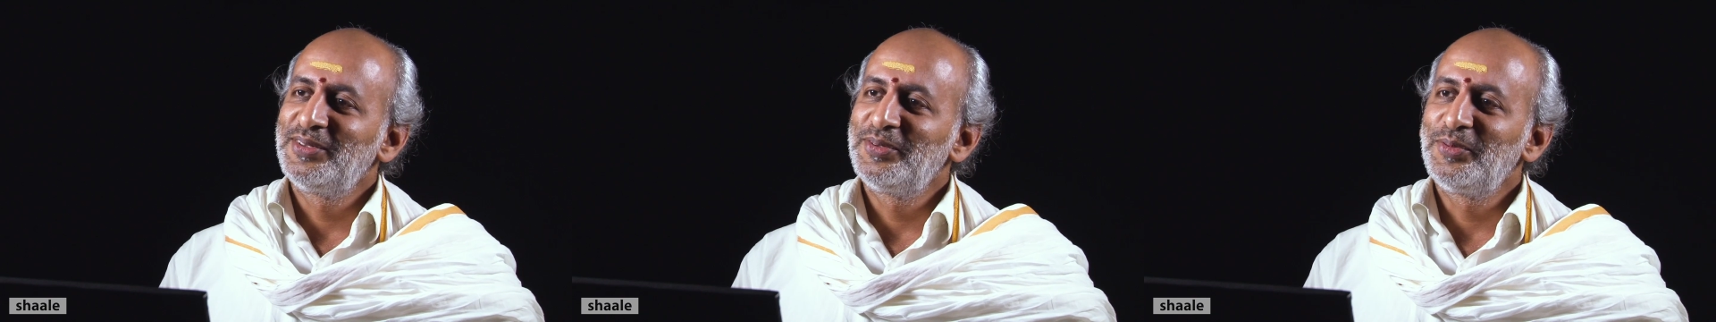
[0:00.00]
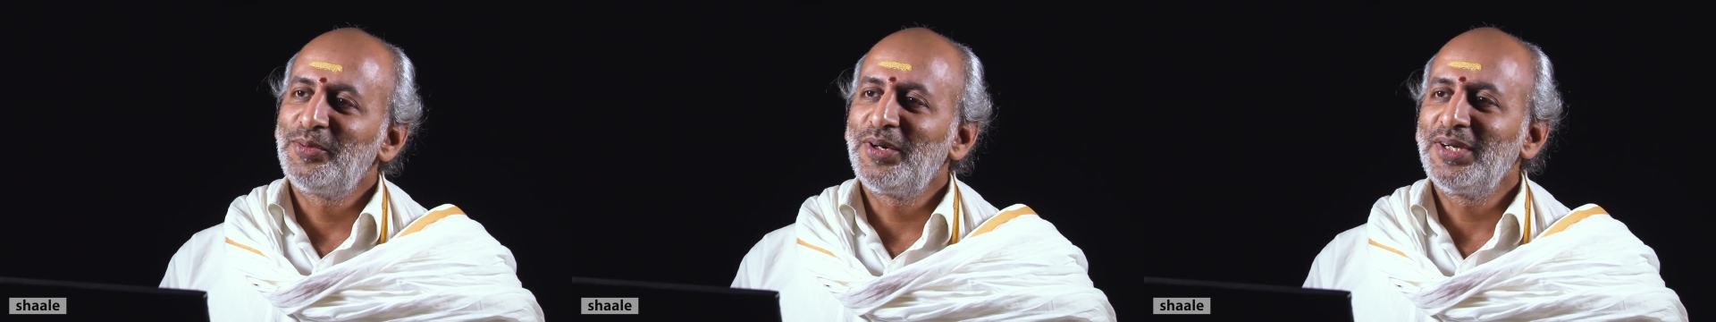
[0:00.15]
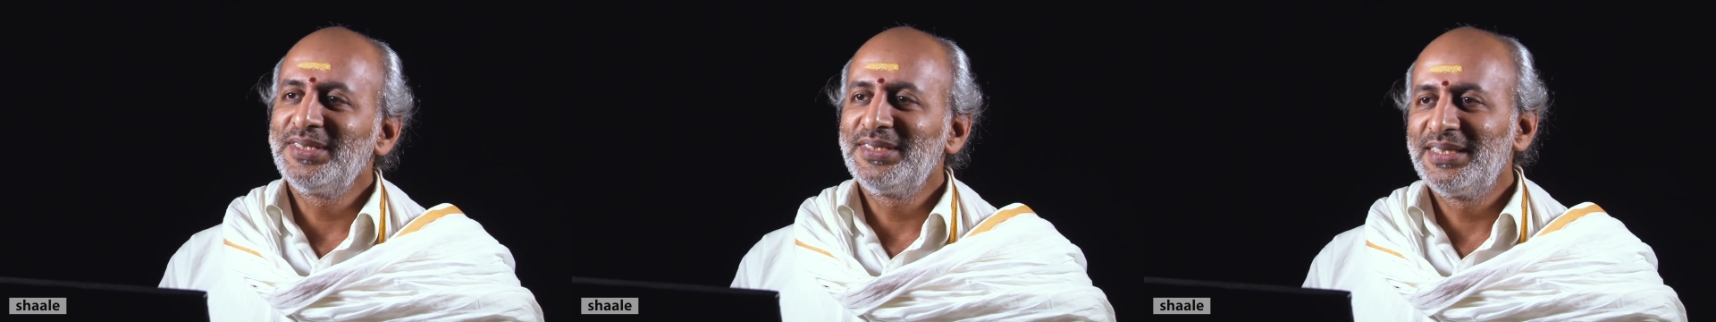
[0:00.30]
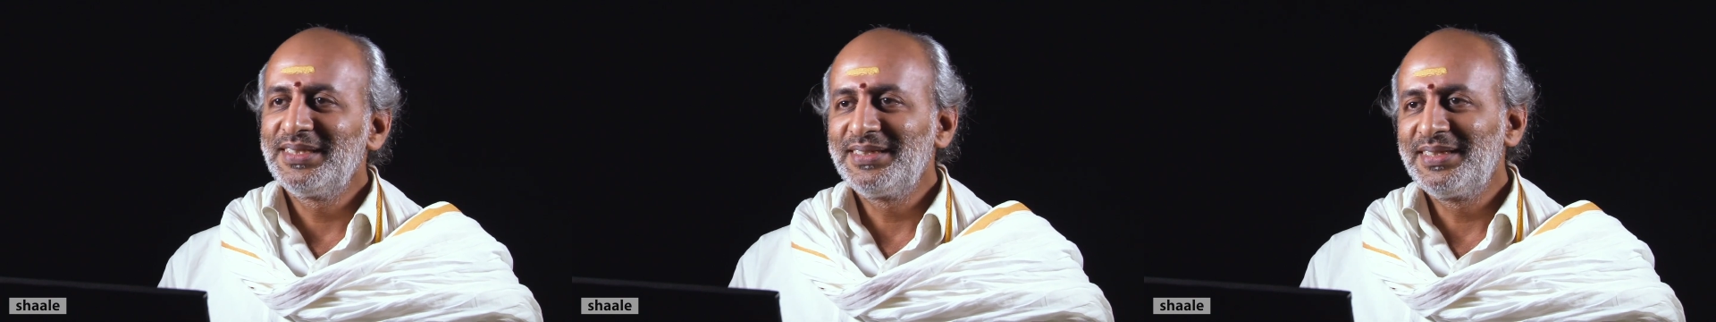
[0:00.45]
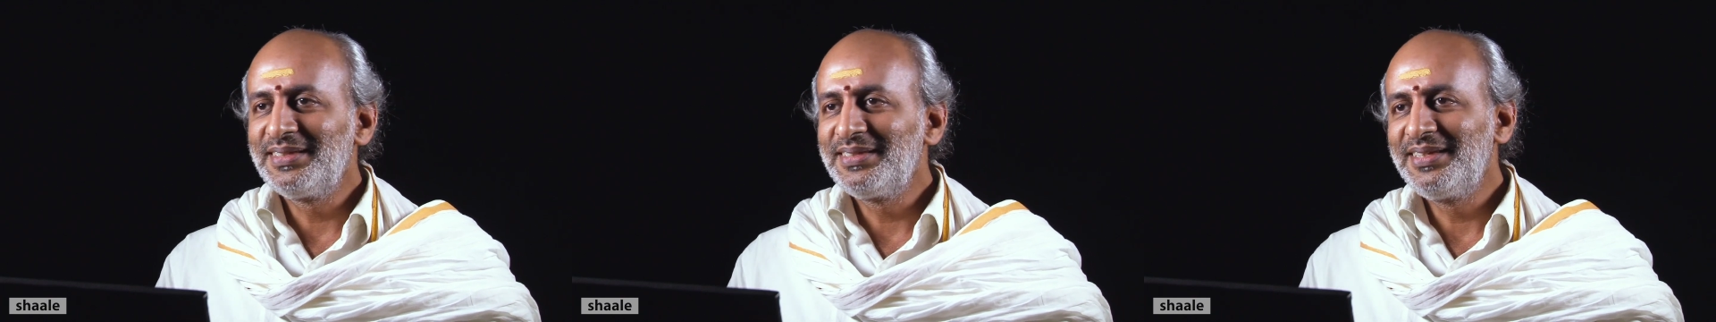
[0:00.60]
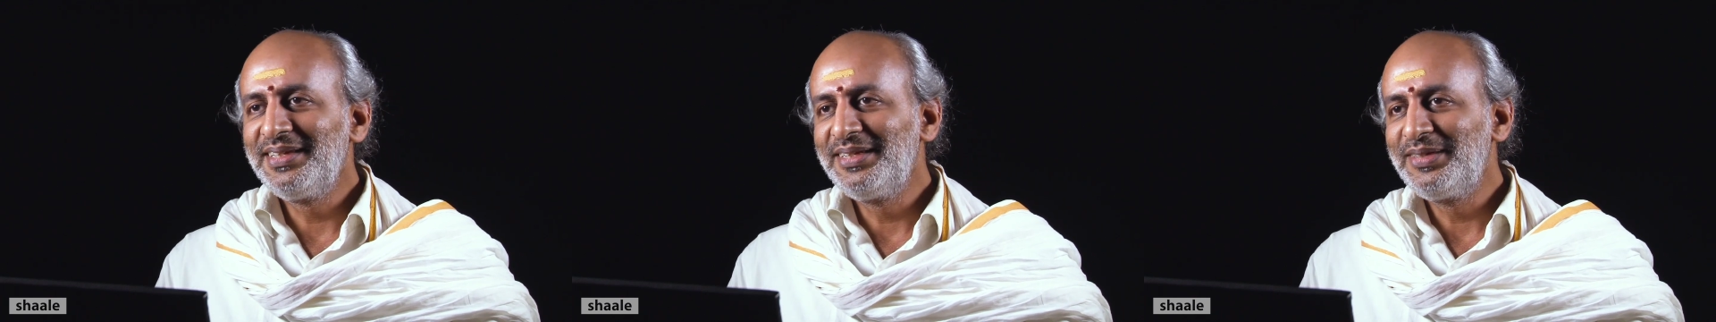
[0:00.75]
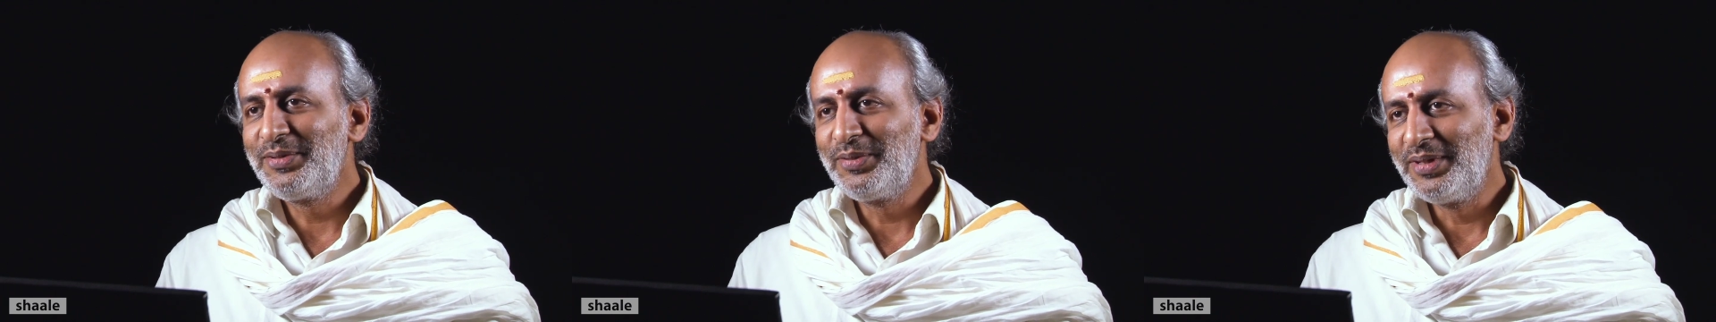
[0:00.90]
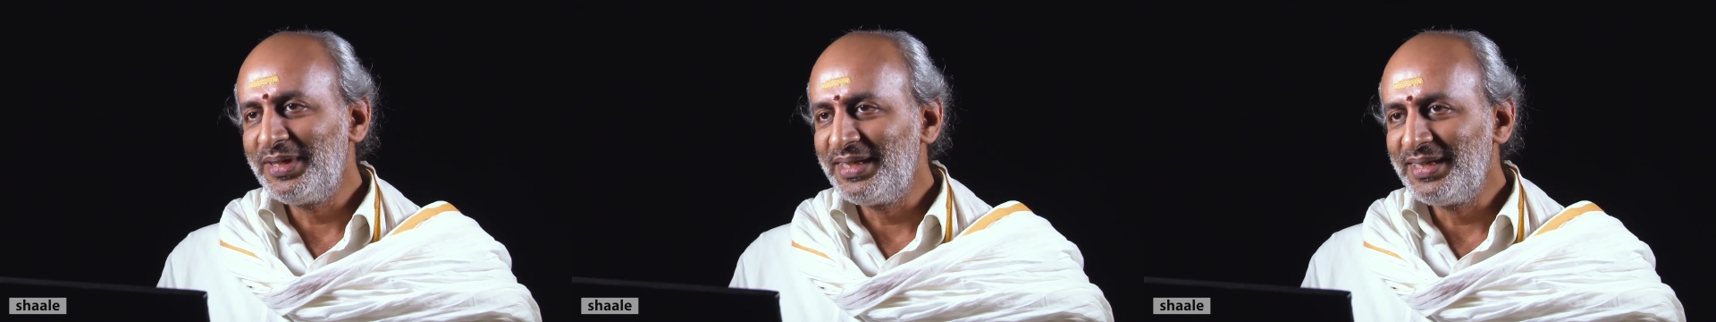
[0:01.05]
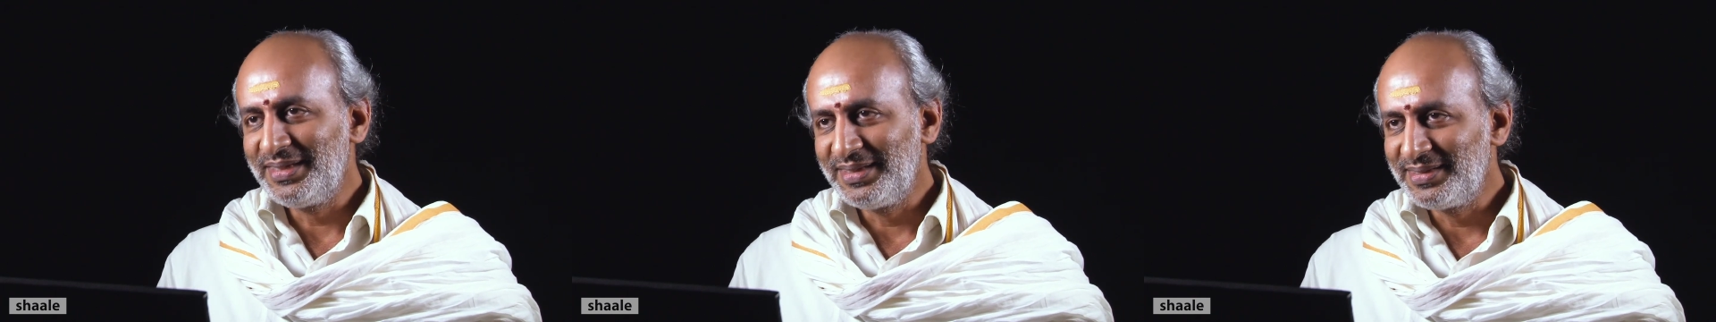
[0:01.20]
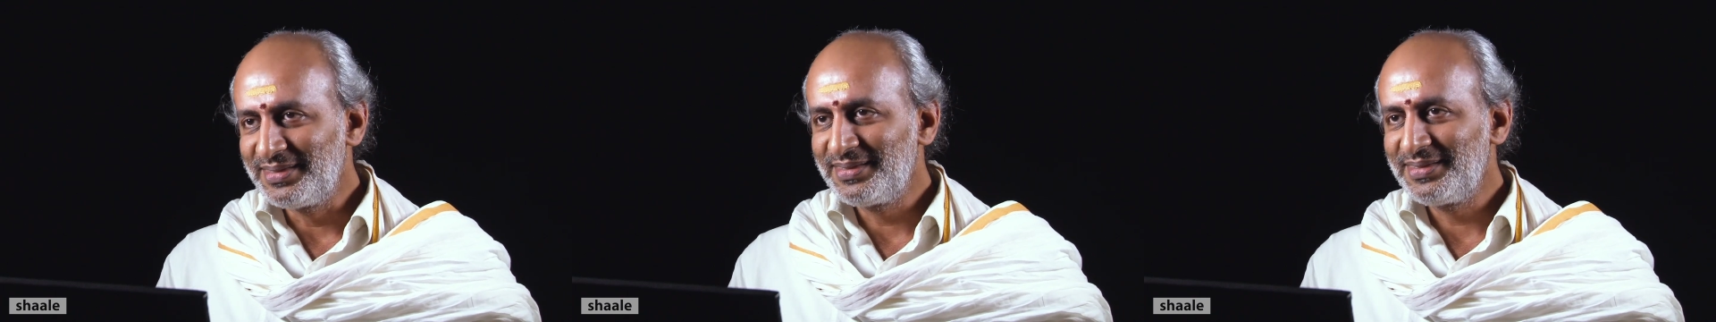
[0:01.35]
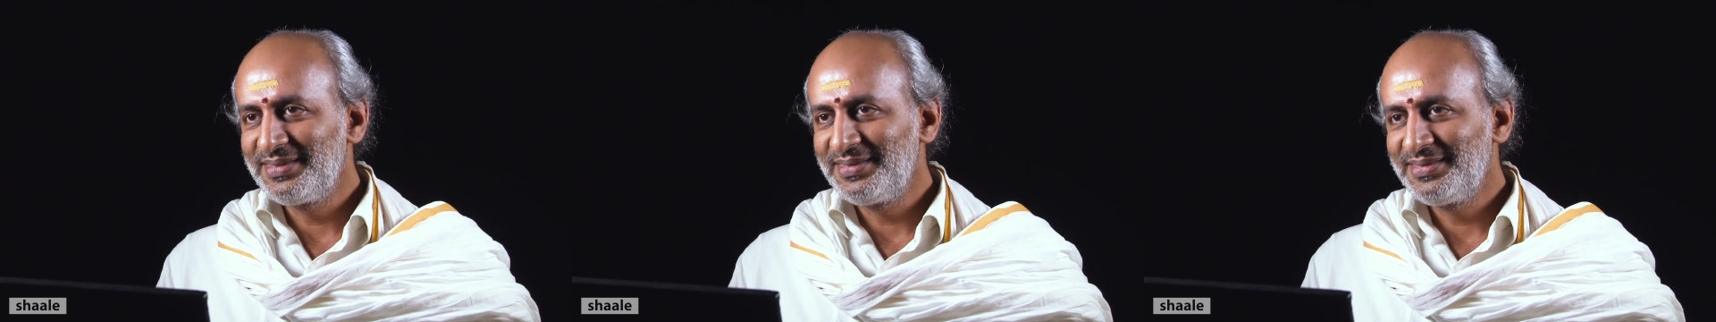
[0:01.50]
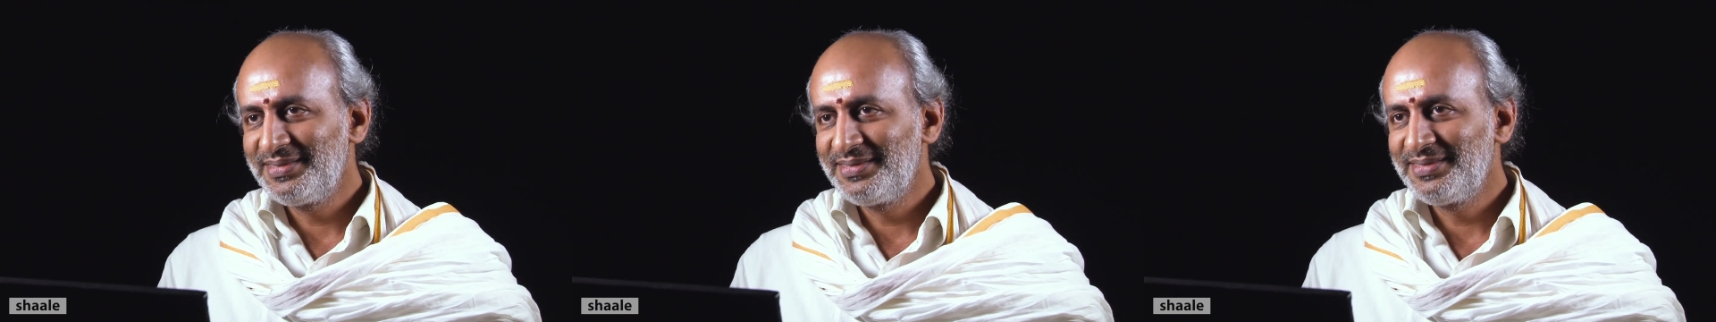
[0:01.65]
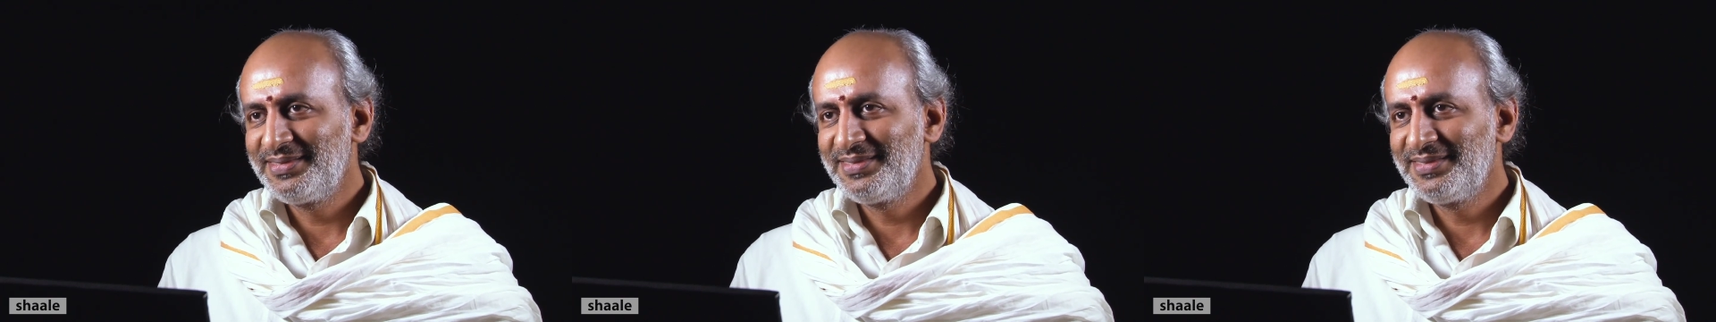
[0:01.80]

what the Tithi today is?